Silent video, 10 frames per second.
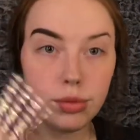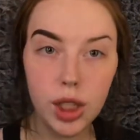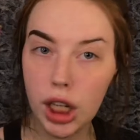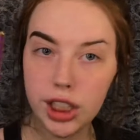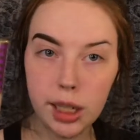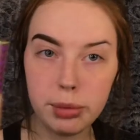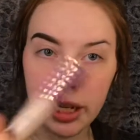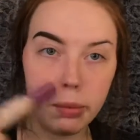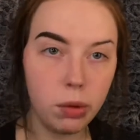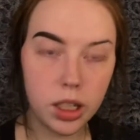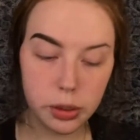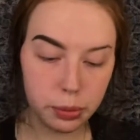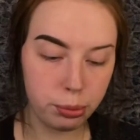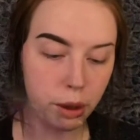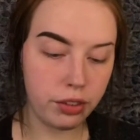Tarte Shape Tape works
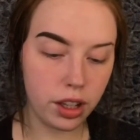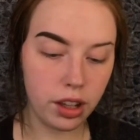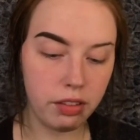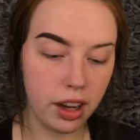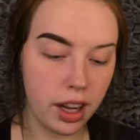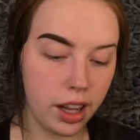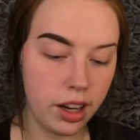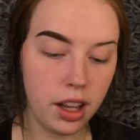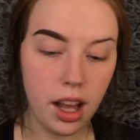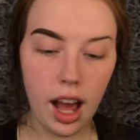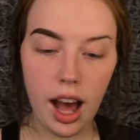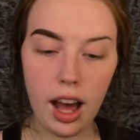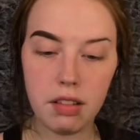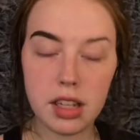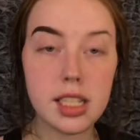perfectly fine. I
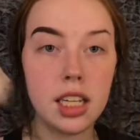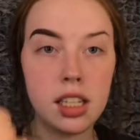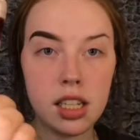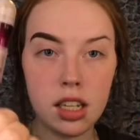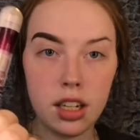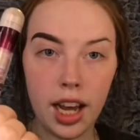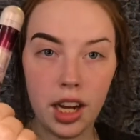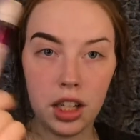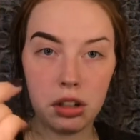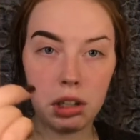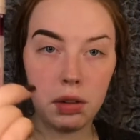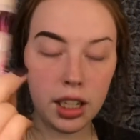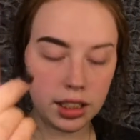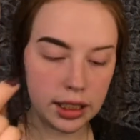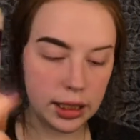have this Instant Age
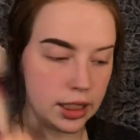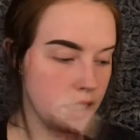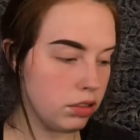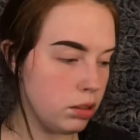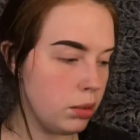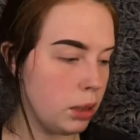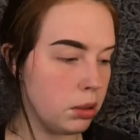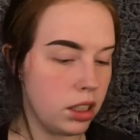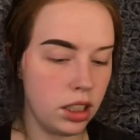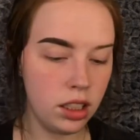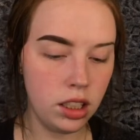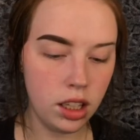Rewind Concealer from Maybelline.